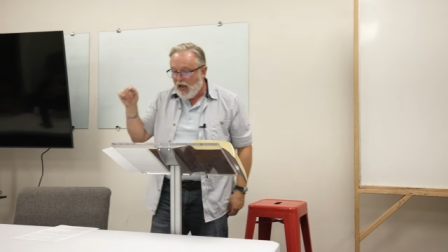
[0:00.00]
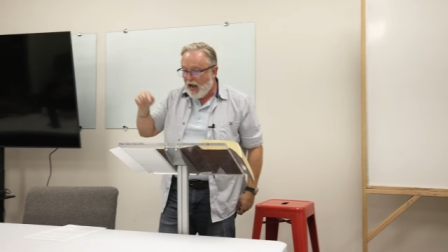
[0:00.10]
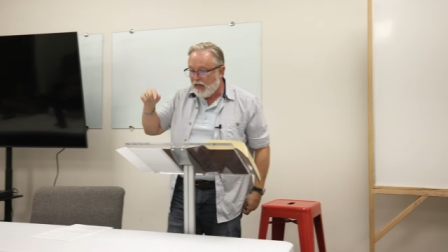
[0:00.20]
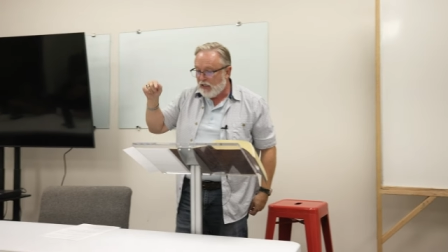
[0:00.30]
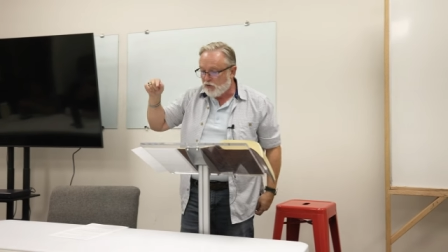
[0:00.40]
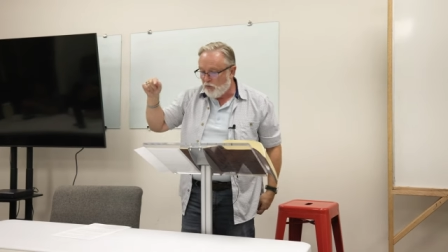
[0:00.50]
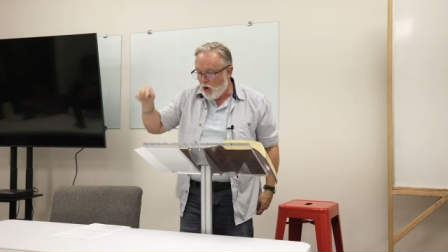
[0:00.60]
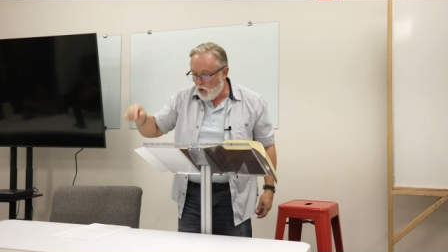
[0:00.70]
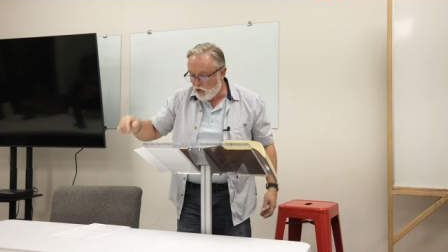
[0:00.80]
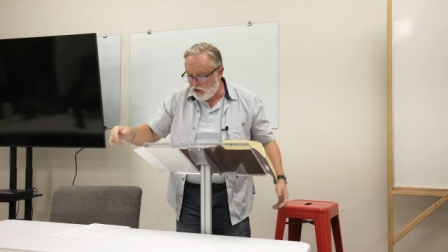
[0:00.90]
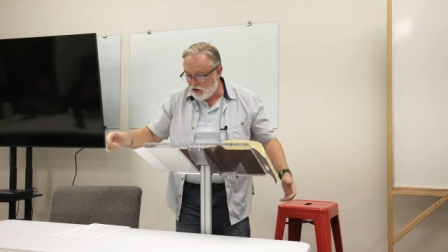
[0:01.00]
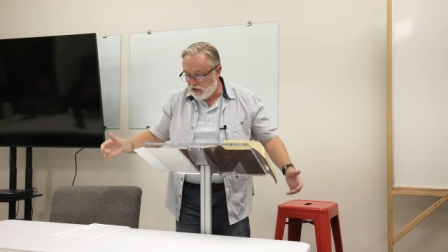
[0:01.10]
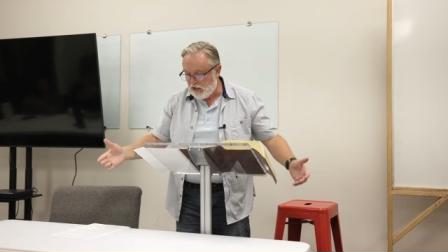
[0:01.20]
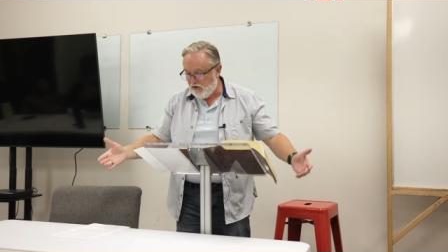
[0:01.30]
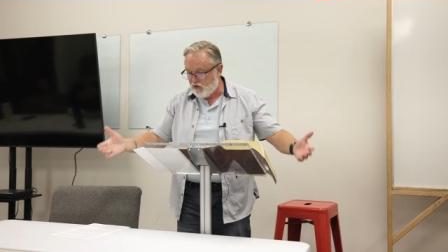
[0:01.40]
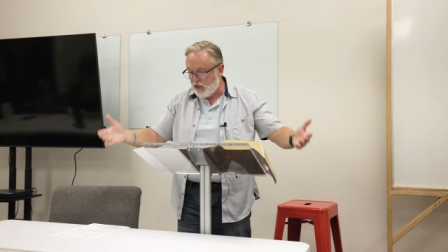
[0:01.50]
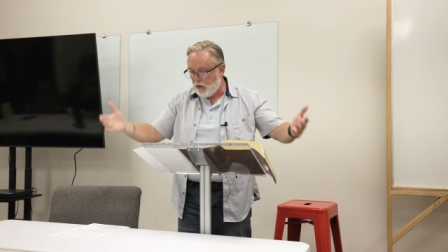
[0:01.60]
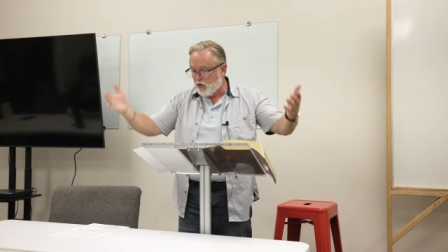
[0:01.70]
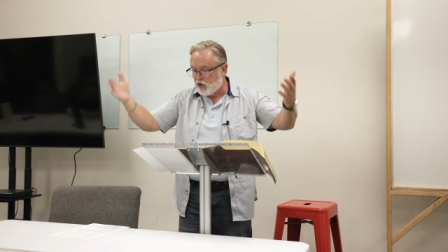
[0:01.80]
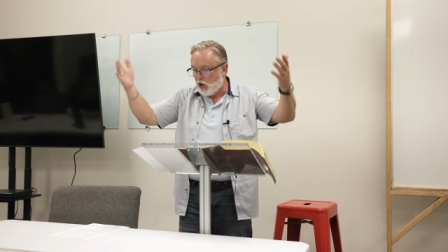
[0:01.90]
And as Moses lifted
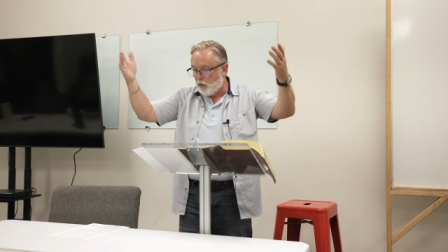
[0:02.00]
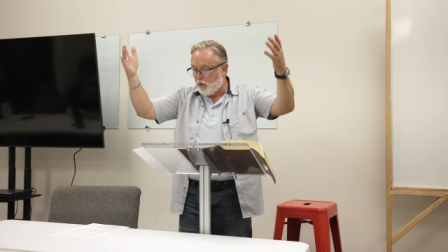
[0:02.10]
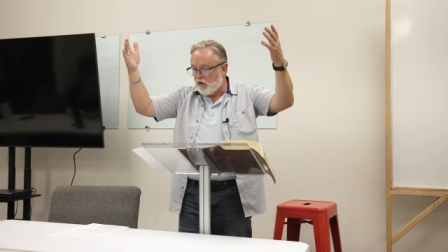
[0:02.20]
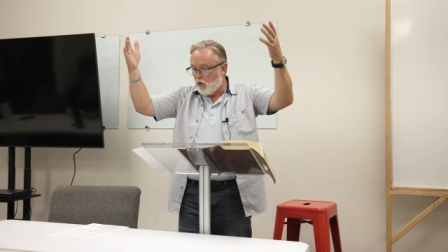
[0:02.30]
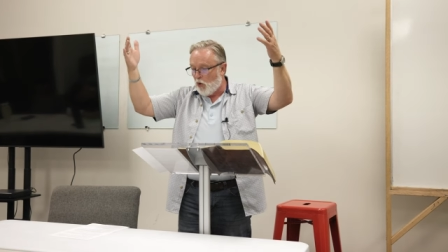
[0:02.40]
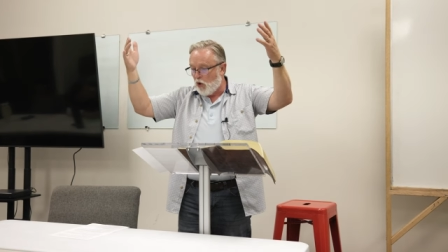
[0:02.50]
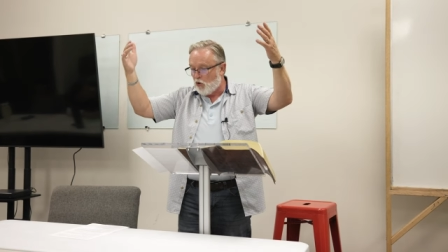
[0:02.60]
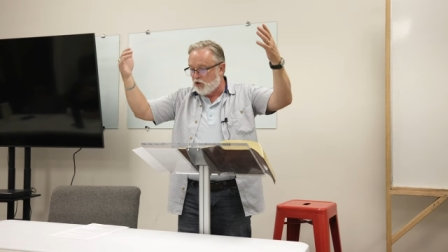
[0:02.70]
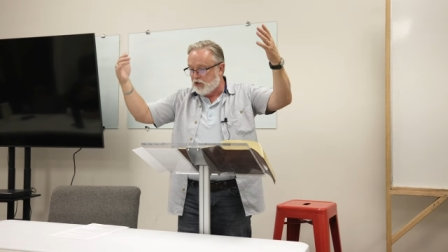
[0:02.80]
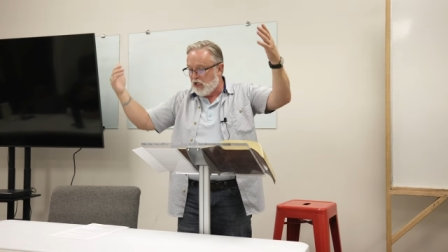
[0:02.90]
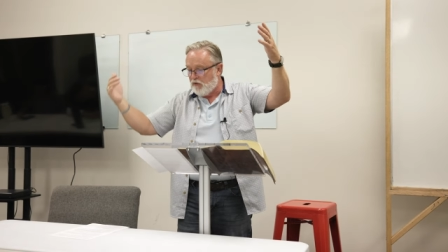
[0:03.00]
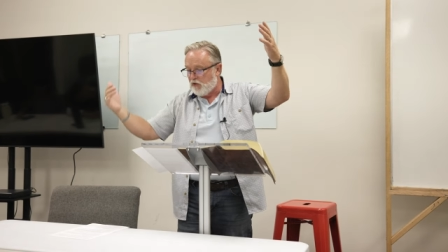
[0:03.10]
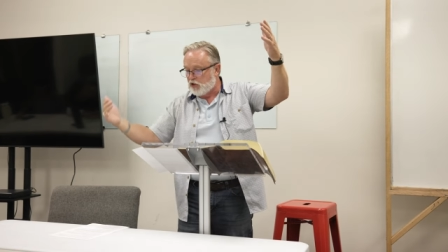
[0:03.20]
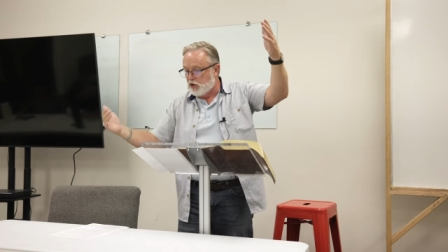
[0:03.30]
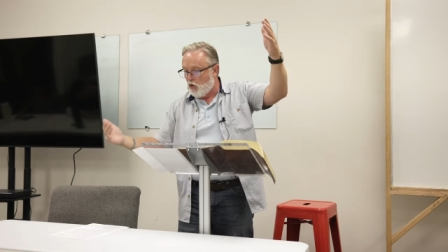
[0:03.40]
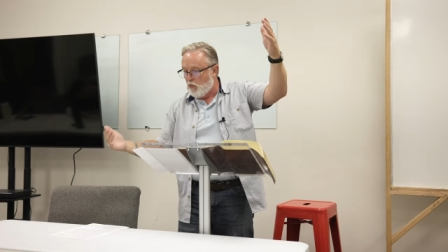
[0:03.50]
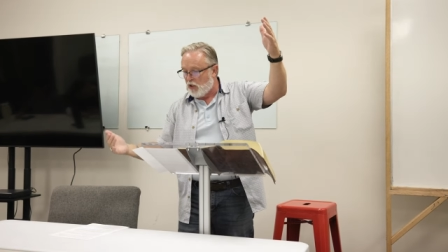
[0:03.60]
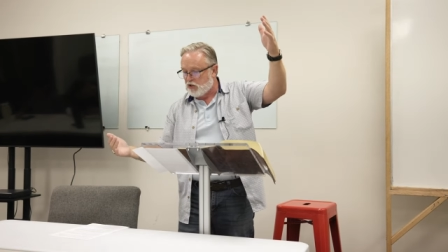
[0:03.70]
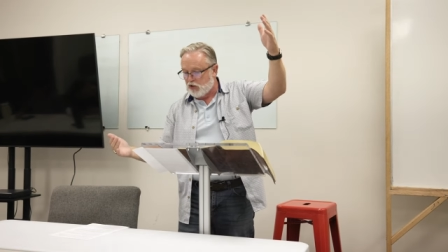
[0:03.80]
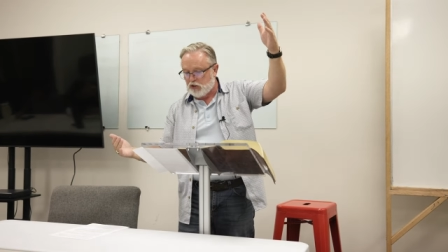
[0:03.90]
up the serpent in the wilderness, even so
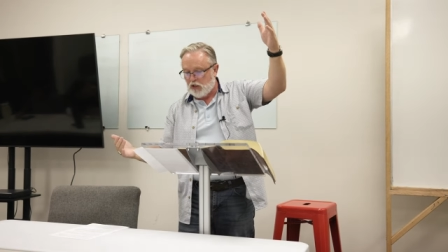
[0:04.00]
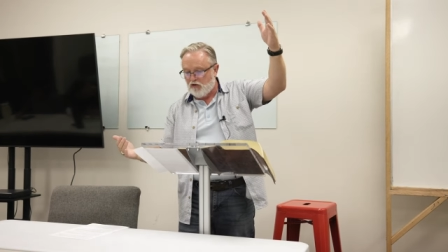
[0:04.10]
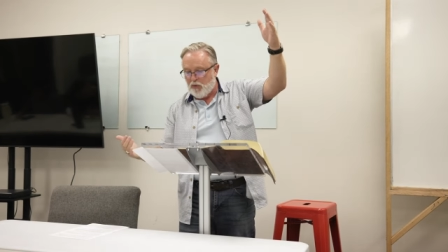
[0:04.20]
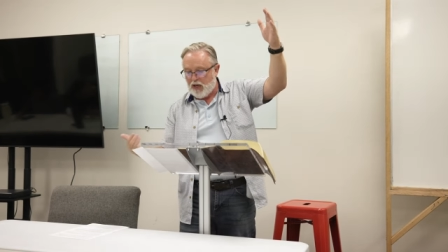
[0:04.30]
must the Son of